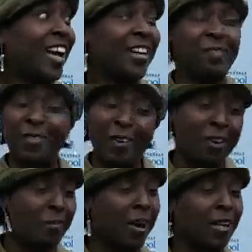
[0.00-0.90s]
I never
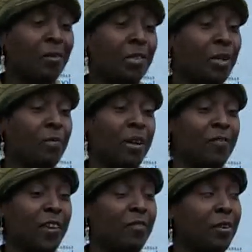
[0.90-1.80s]
thought about it. It was one of my
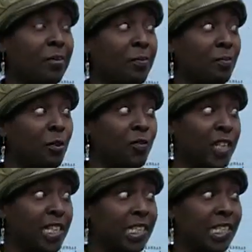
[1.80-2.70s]
favorite
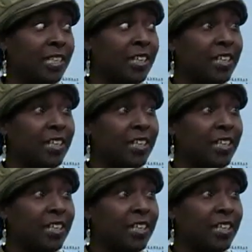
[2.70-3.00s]
movies.